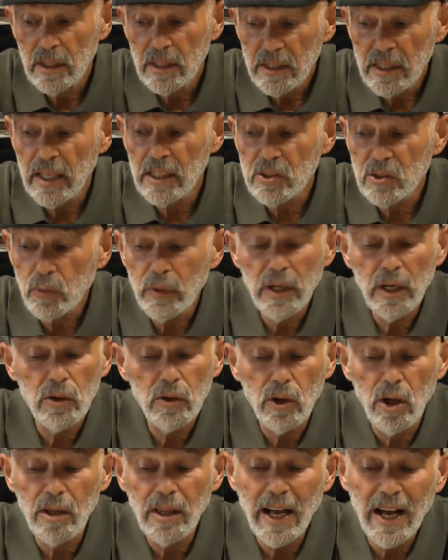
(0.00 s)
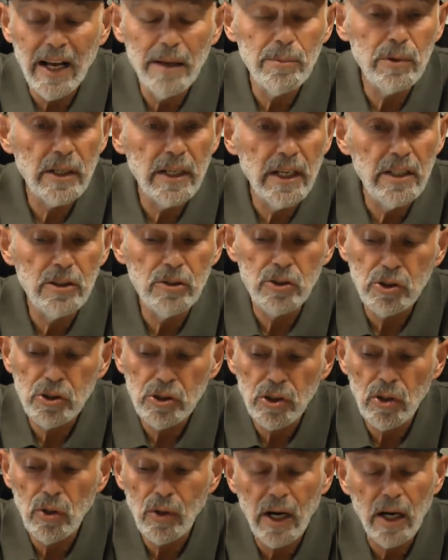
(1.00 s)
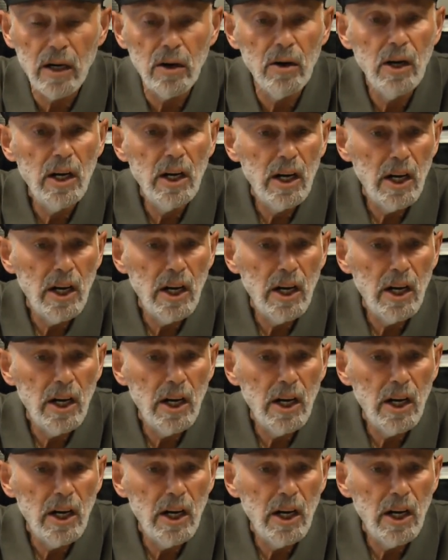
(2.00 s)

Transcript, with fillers: Yes, we are all obligated to show our